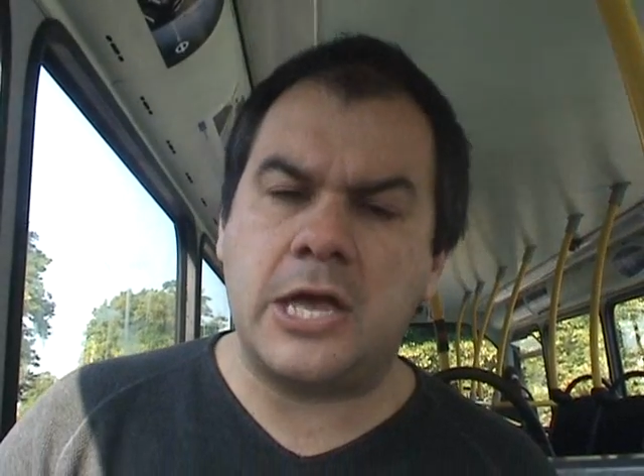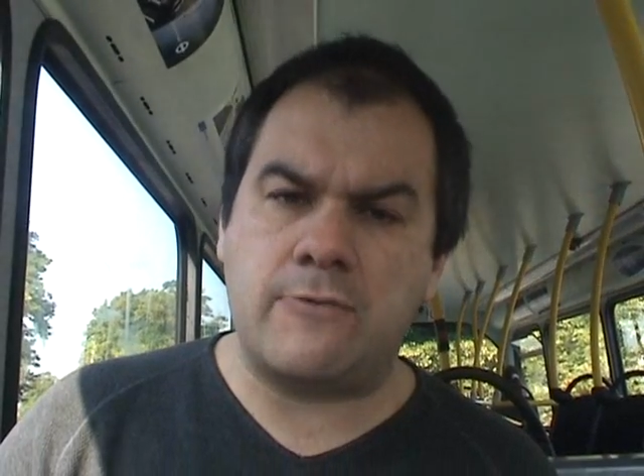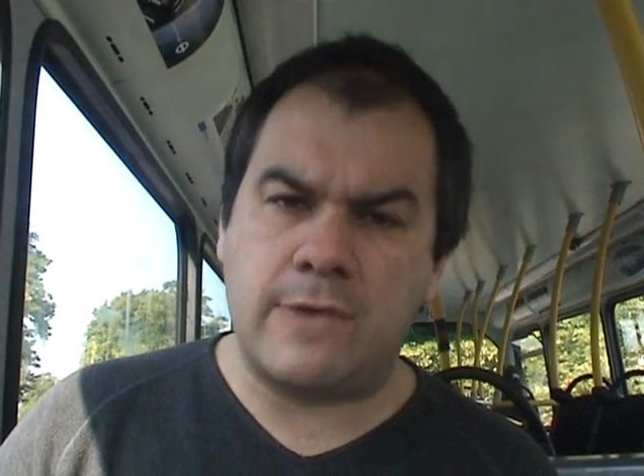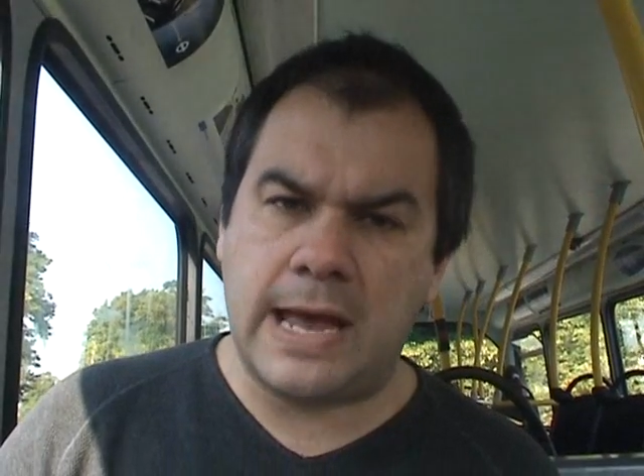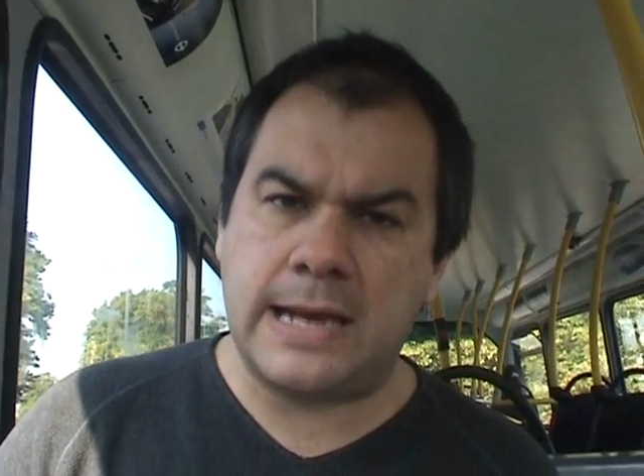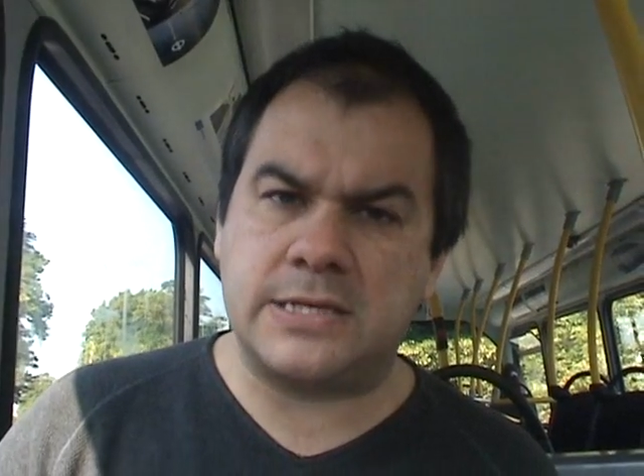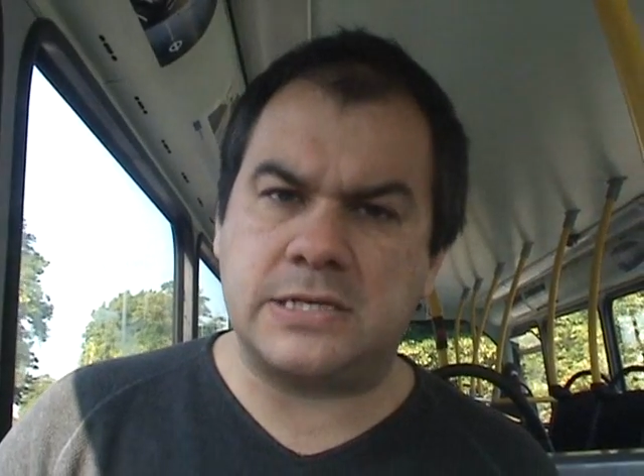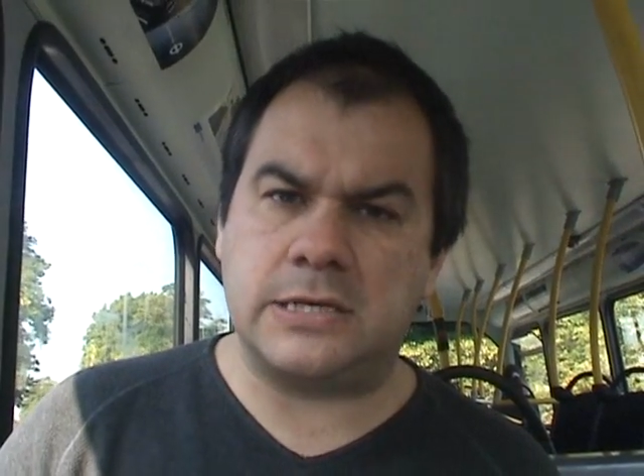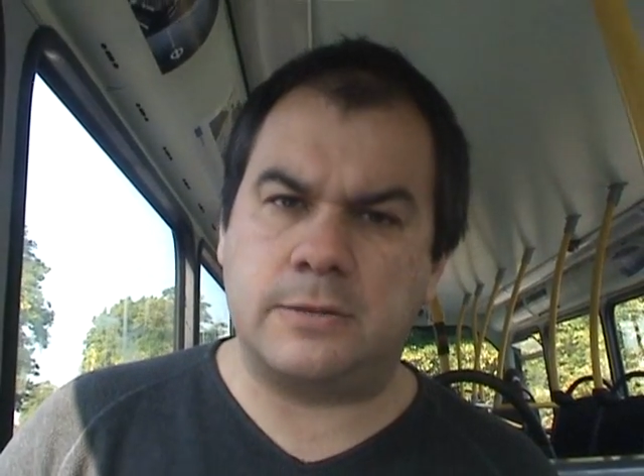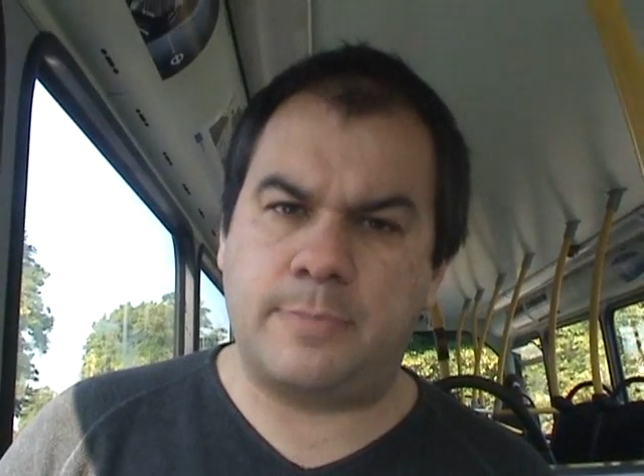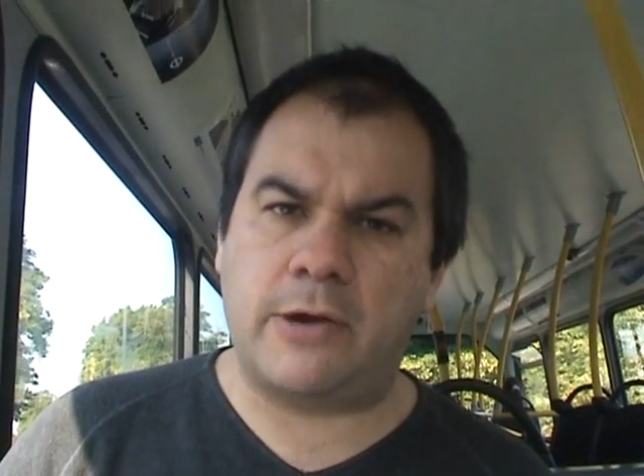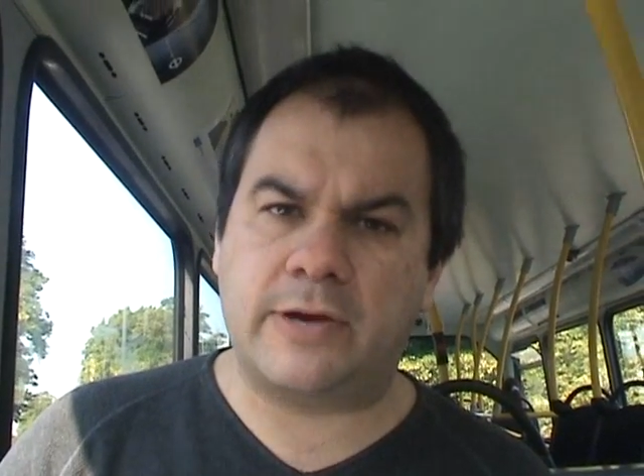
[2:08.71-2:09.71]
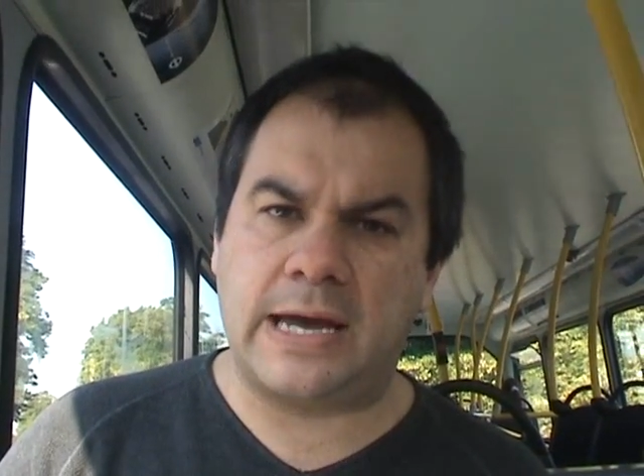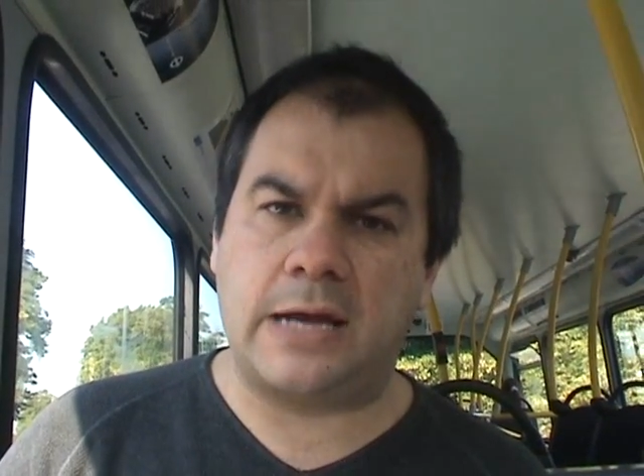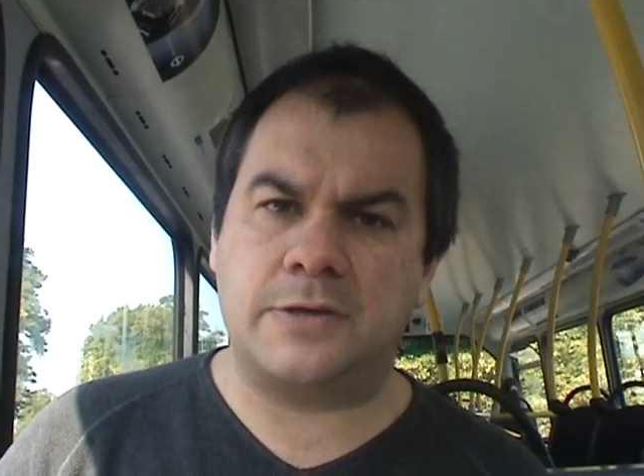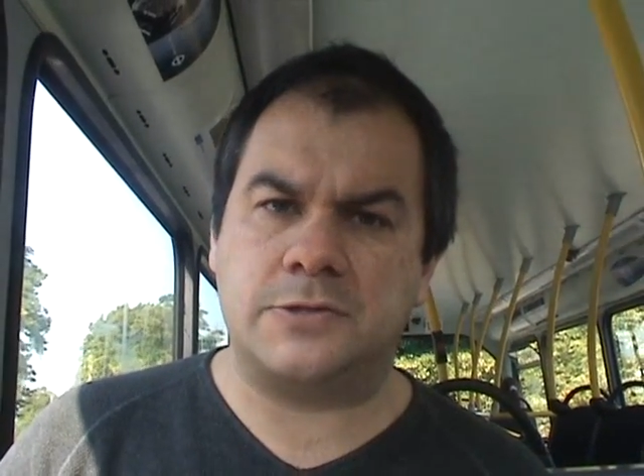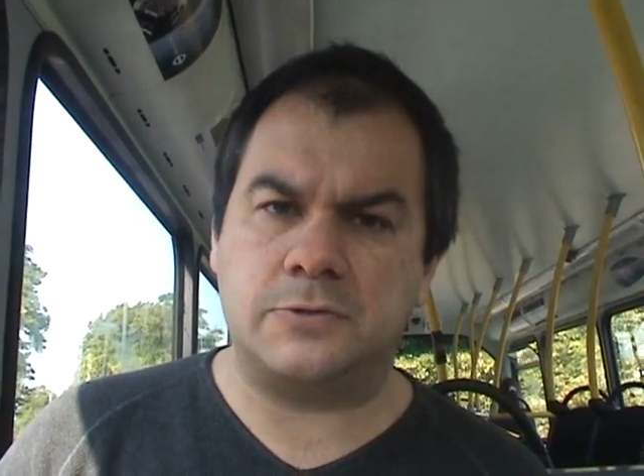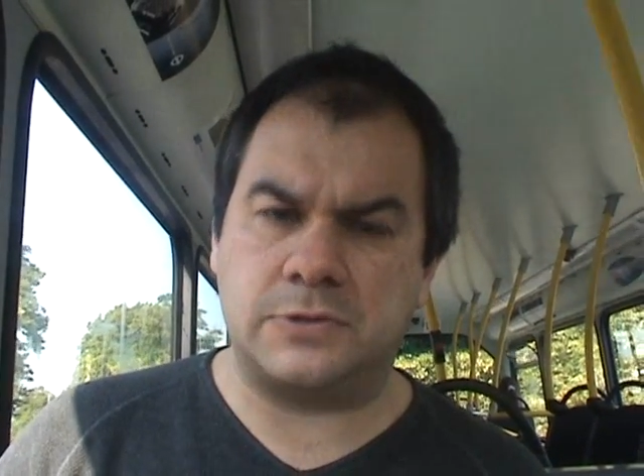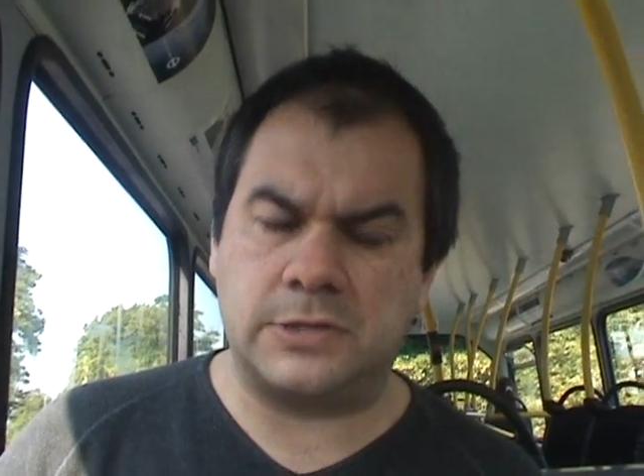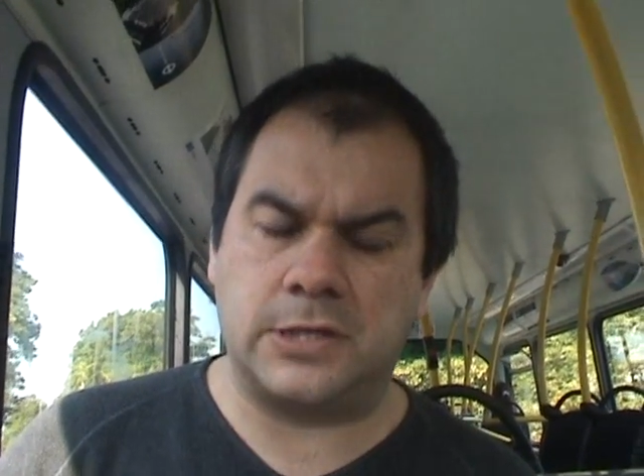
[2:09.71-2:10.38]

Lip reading: In reality, the borough councils,